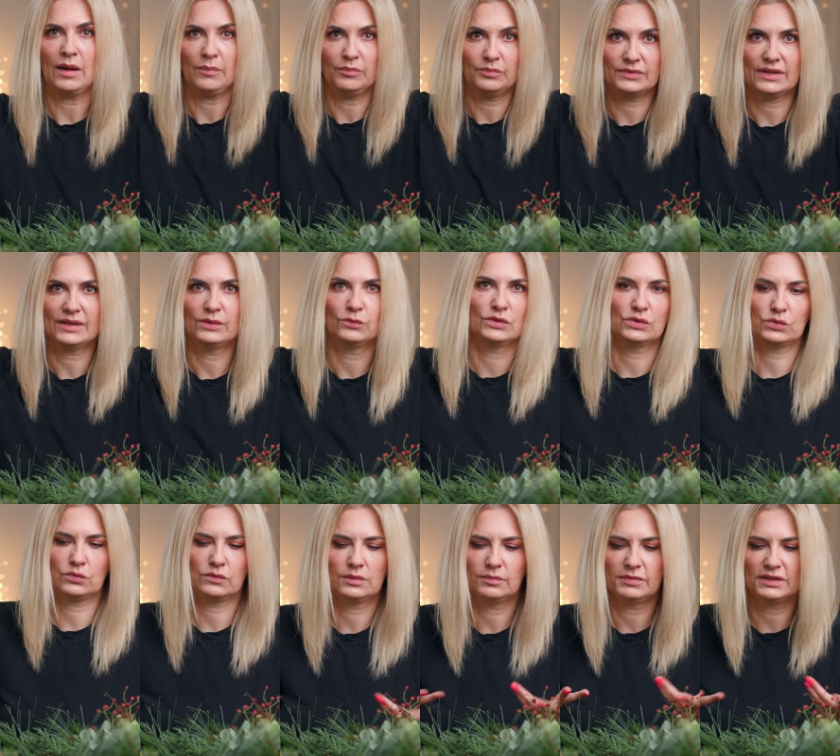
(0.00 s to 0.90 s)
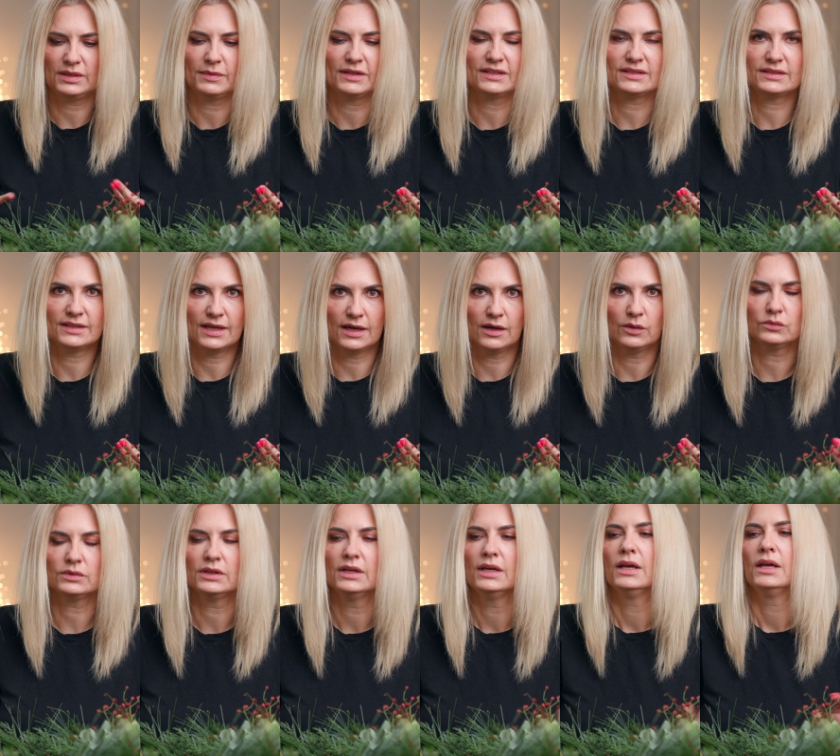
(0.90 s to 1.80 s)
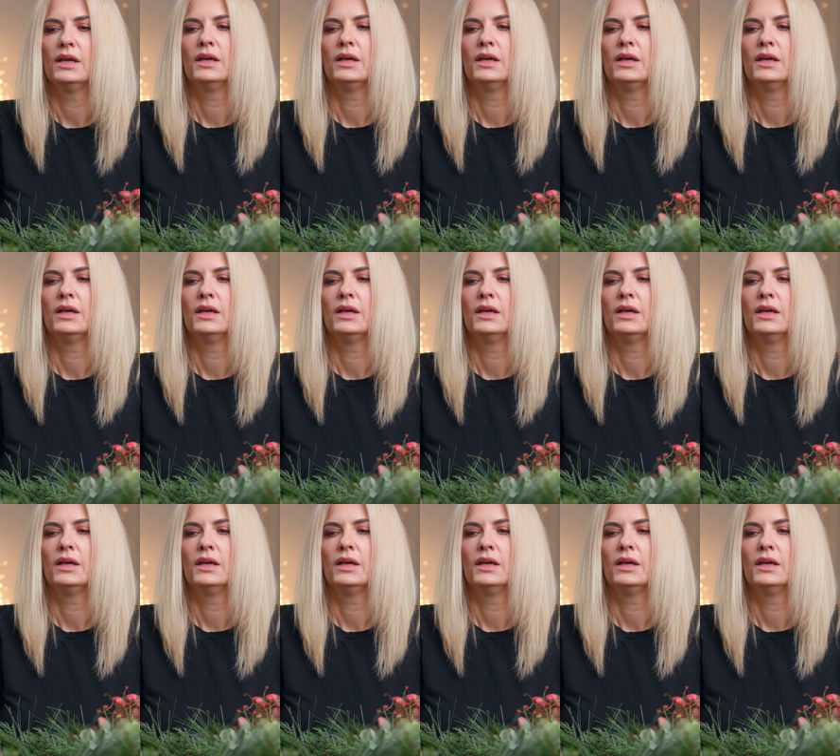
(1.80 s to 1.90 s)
up and which will be the best down.